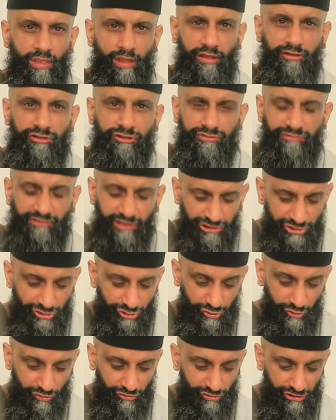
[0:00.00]
And it's very
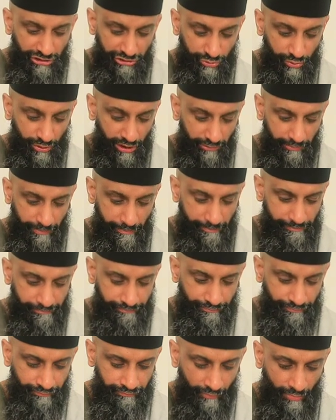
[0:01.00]
sugary as well.
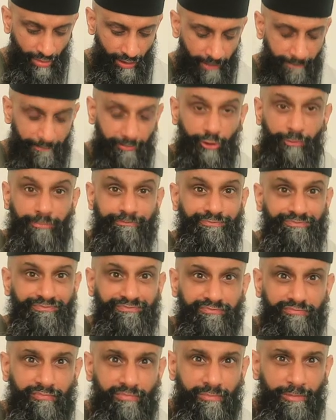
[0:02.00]
But
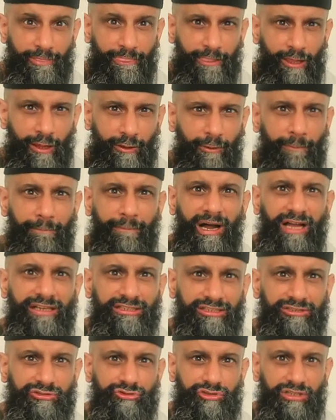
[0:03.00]

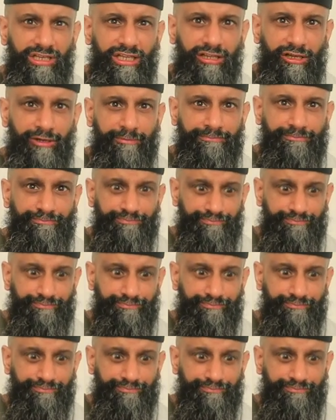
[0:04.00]
combining together